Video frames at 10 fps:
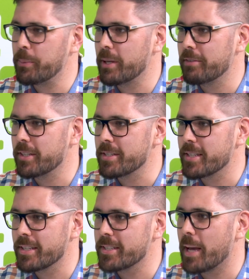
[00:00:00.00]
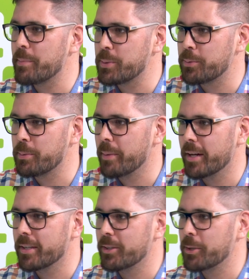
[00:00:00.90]
from the evidence that there's gaps between
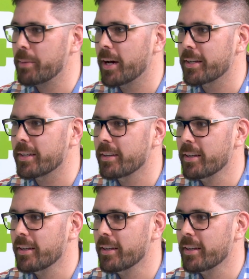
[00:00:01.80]
Māori and non-Māori.